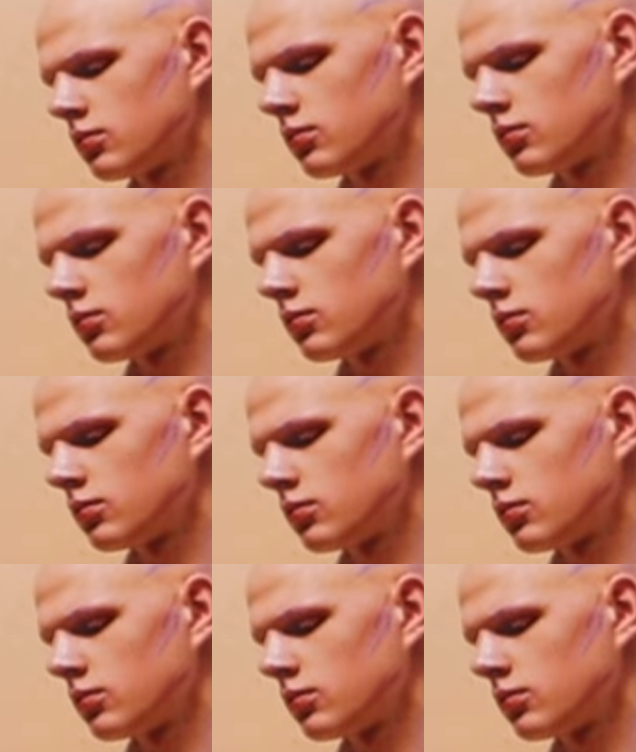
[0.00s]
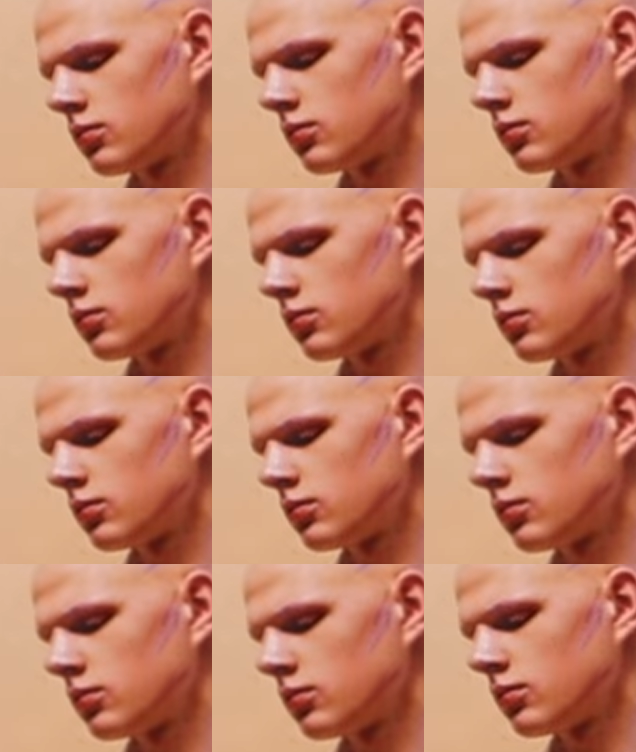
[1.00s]

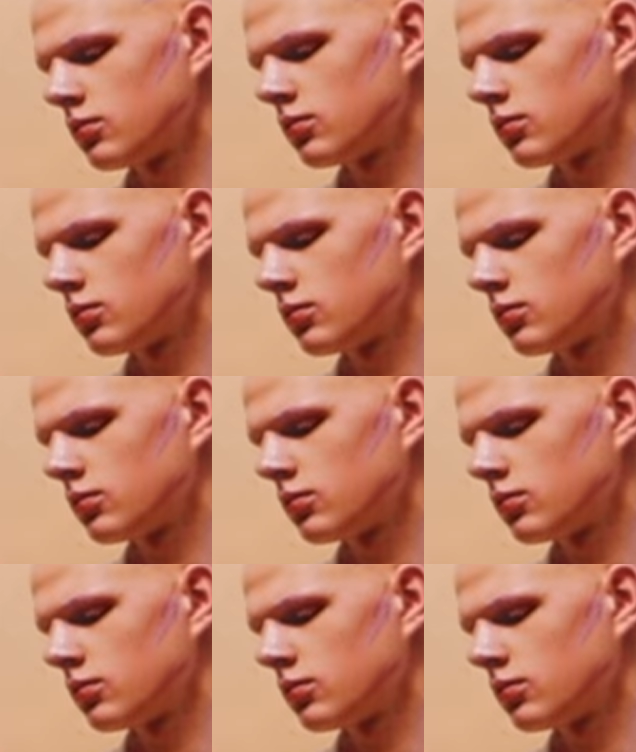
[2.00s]
[no speech]